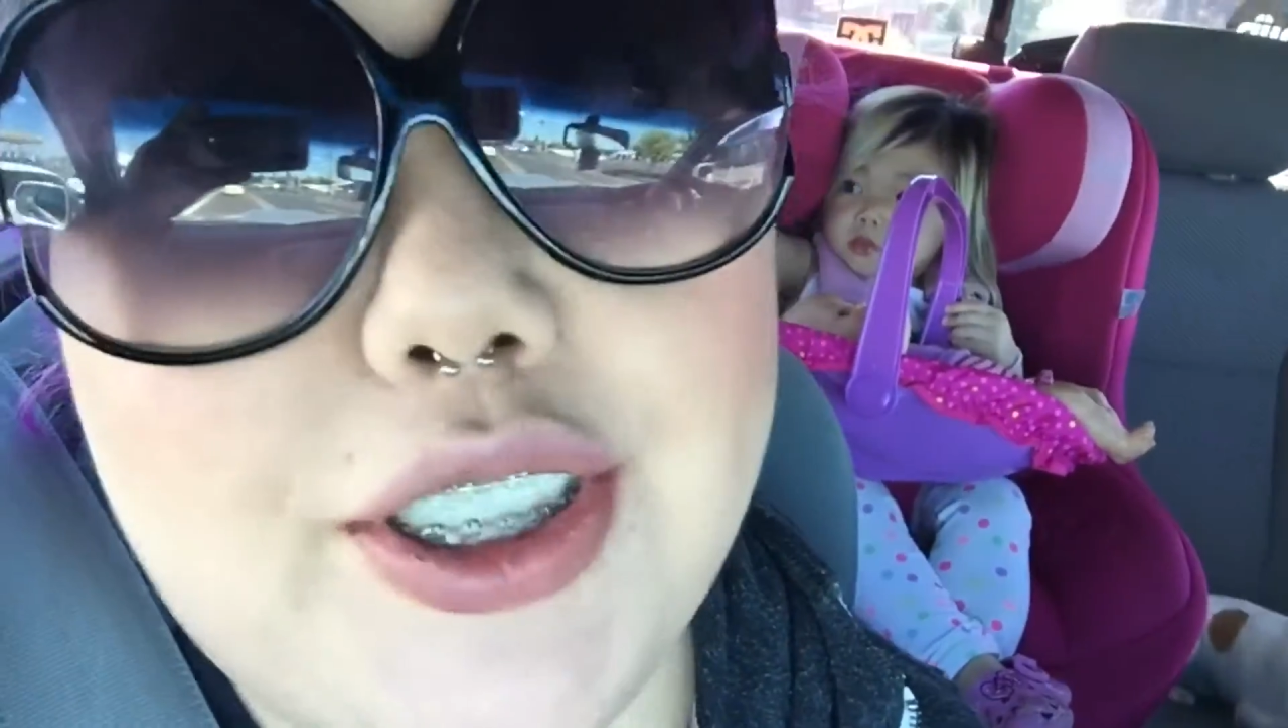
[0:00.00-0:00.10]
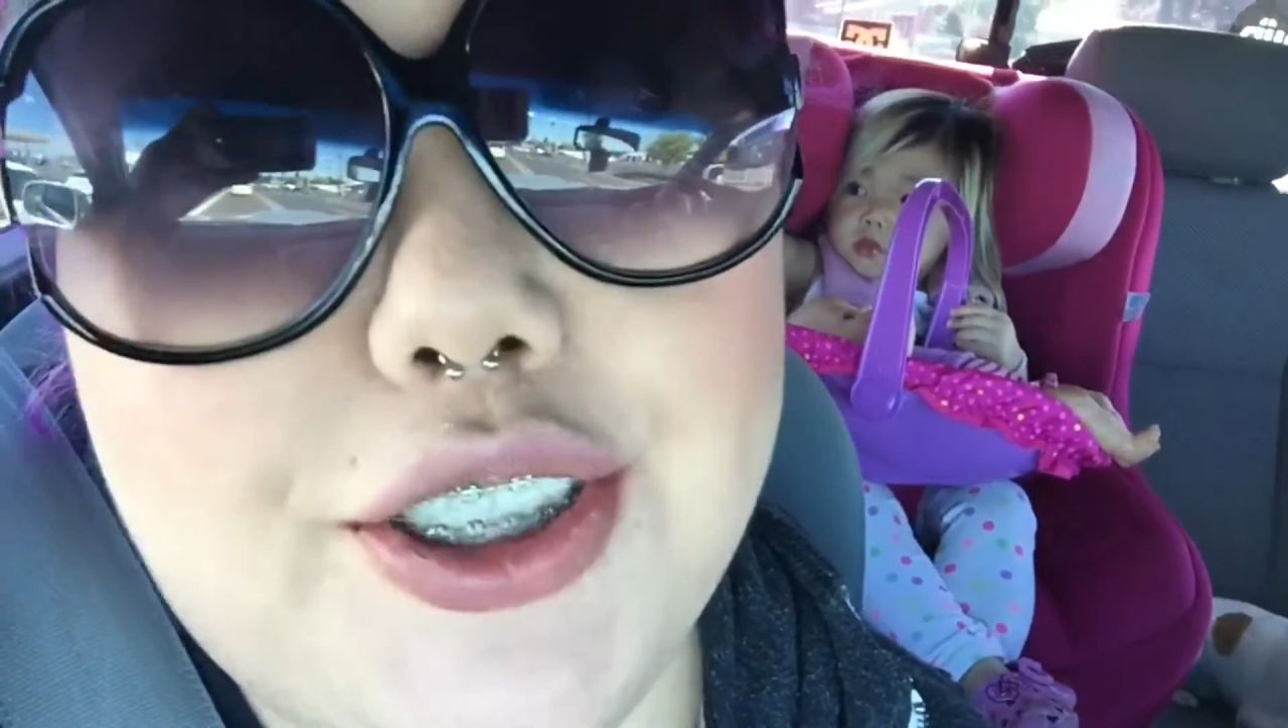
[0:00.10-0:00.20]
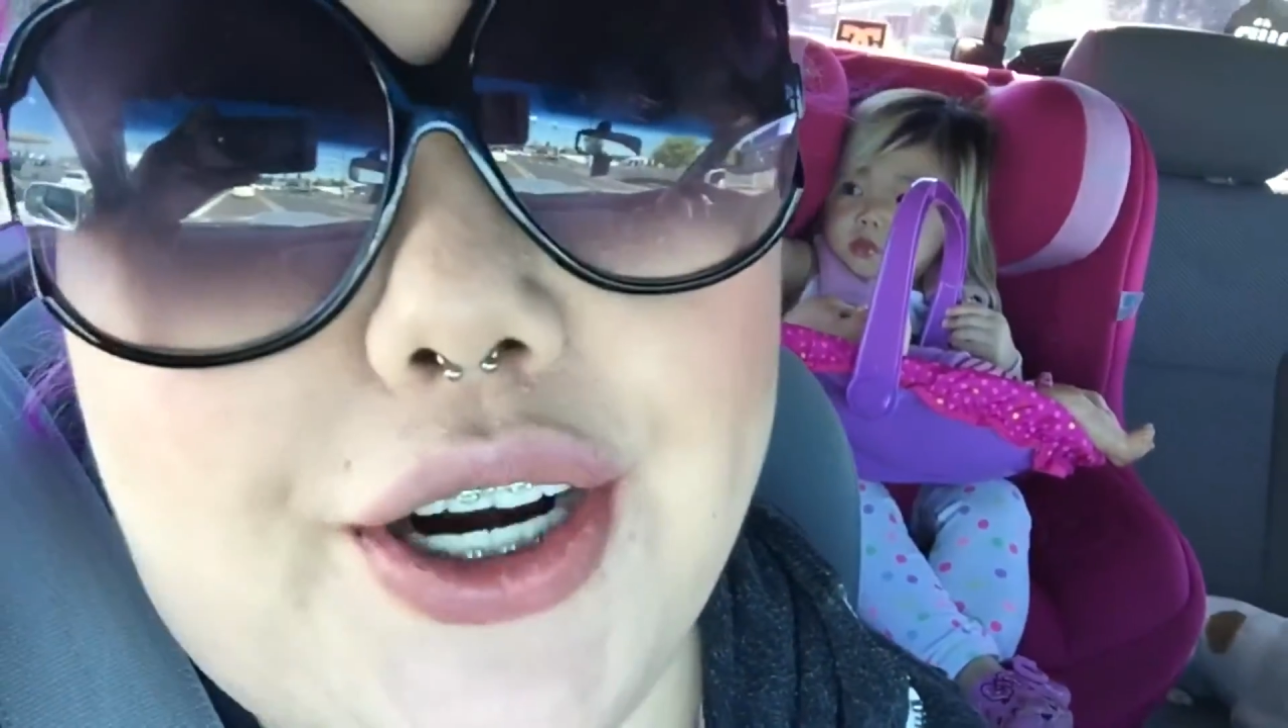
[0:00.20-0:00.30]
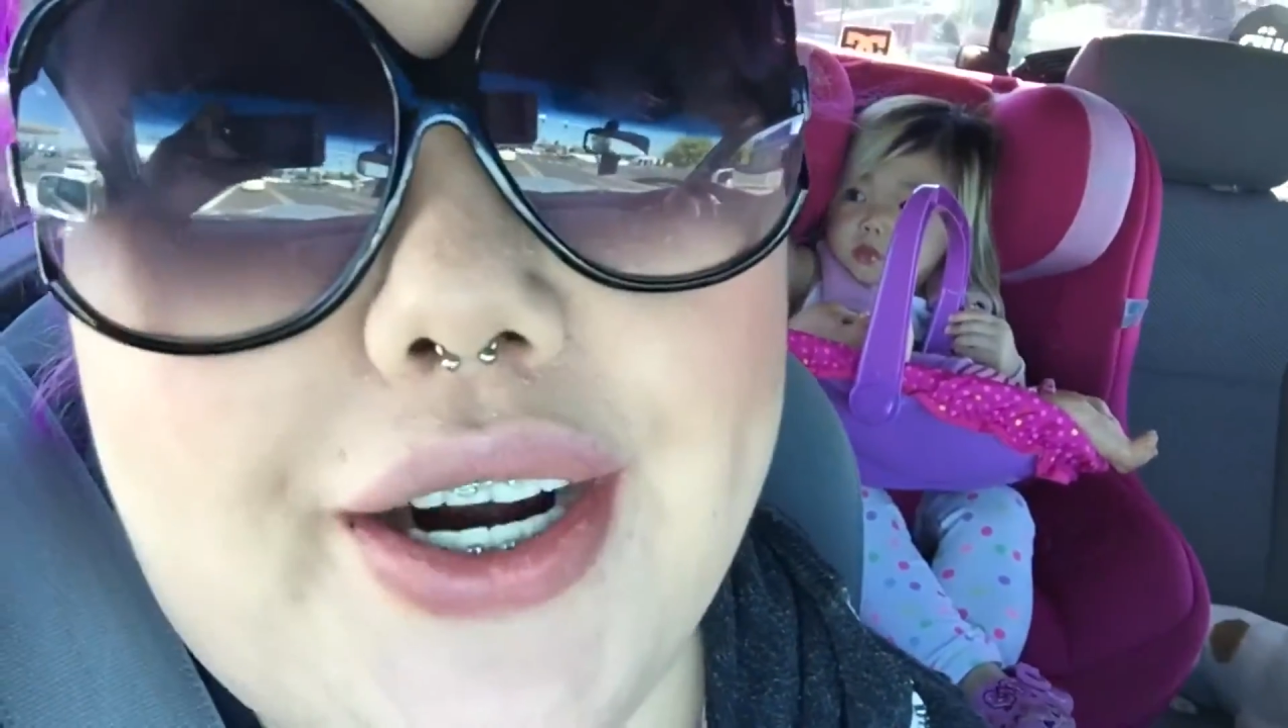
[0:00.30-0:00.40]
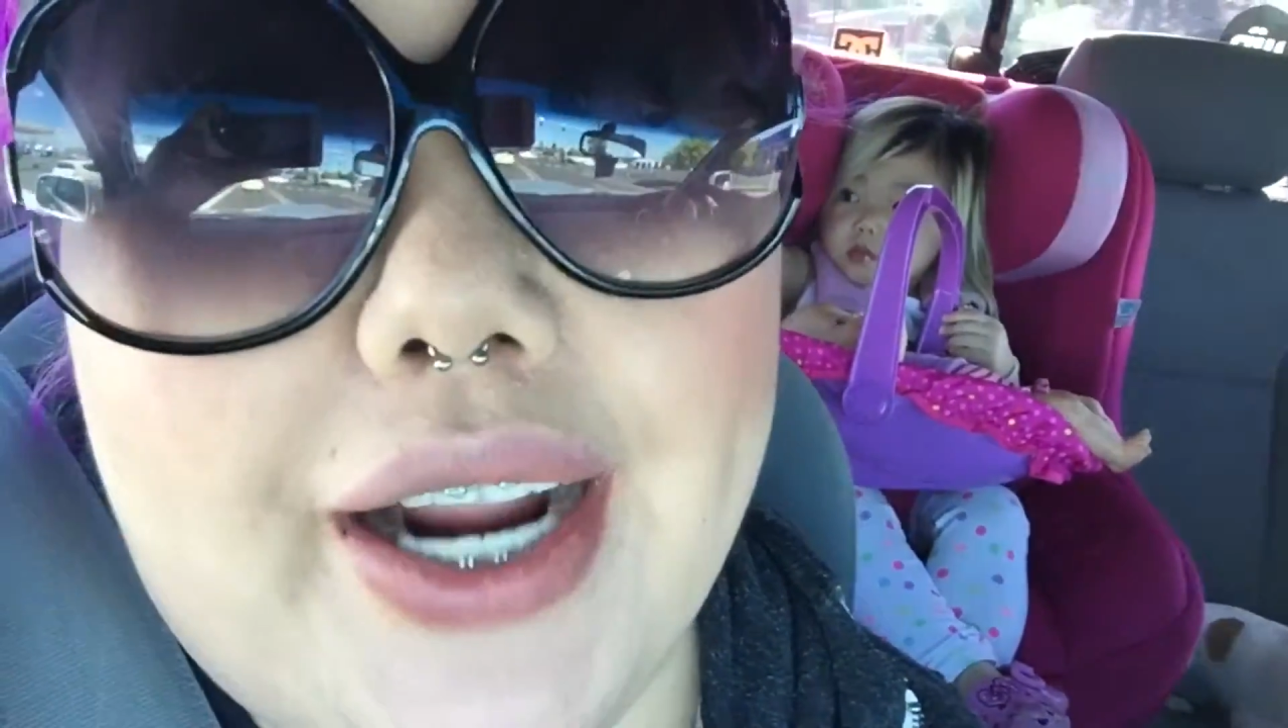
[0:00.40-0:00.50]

Sorry,